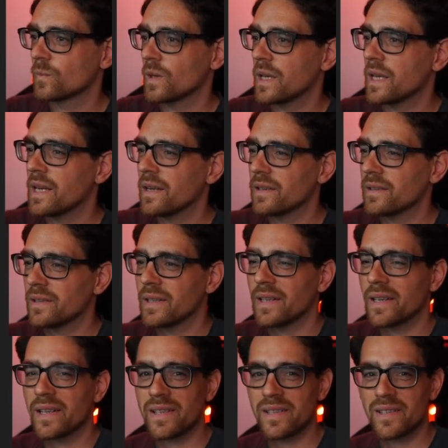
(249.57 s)
Here
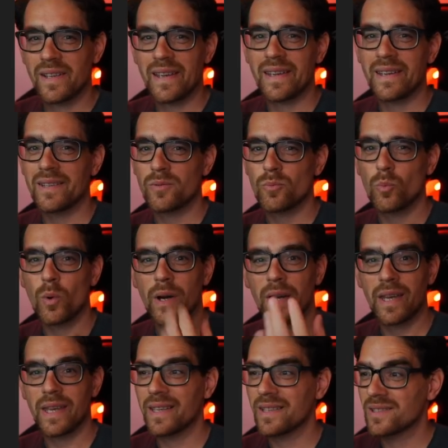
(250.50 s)
it is
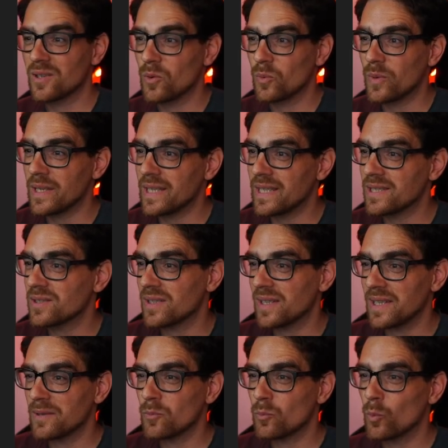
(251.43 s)
working, so we need
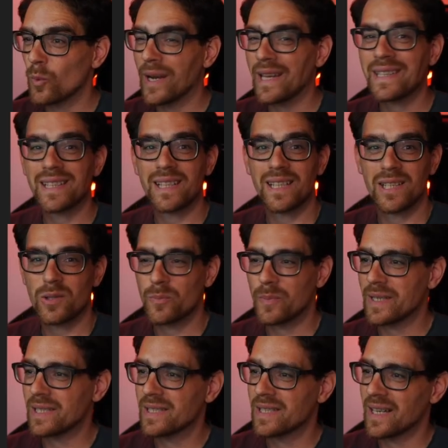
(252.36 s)
to wait a little
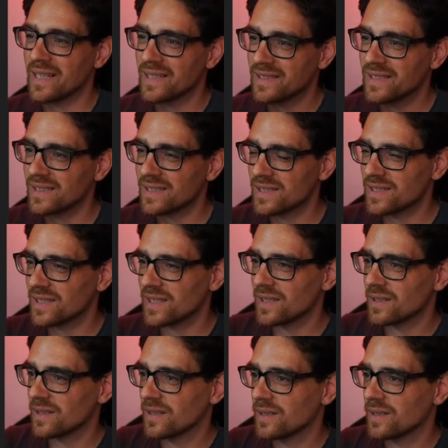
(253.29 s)
bit until it's done.